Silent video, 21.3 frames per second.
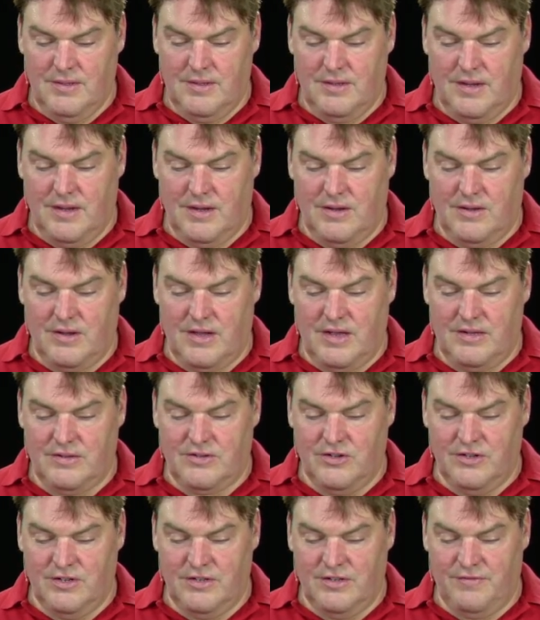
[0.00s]

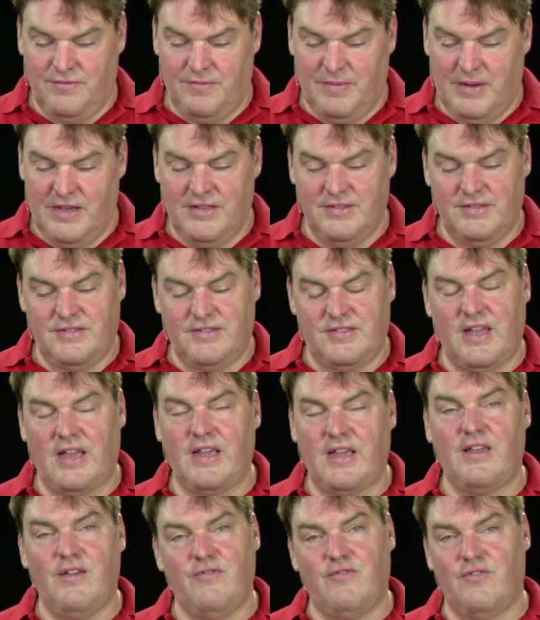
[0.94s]
Alternative plans.
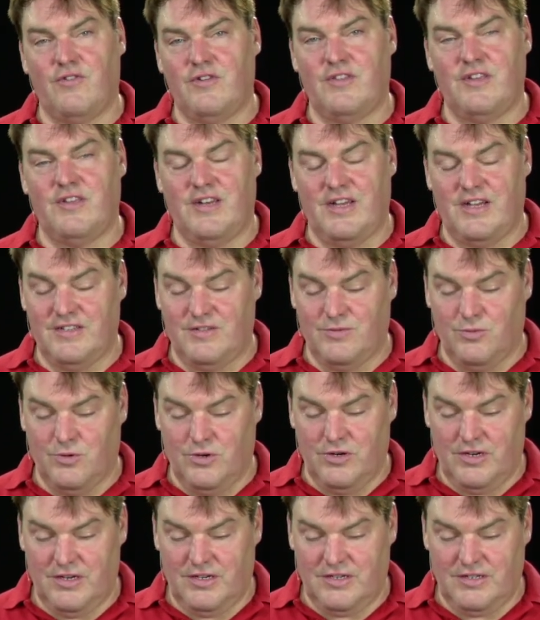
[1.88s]
Thank you for the nice
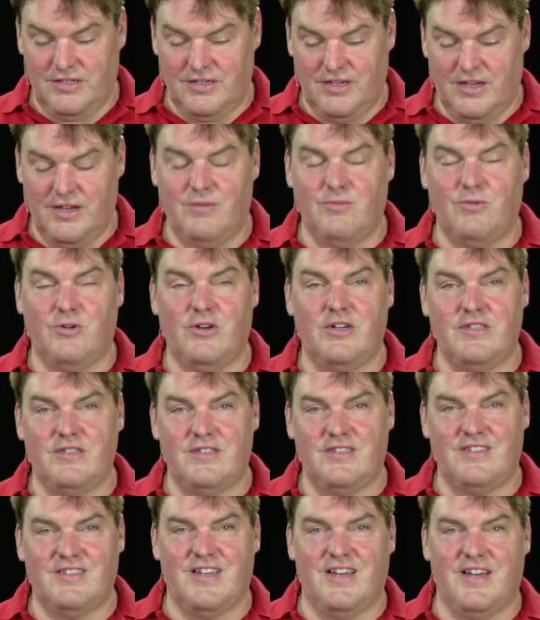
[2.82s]
words,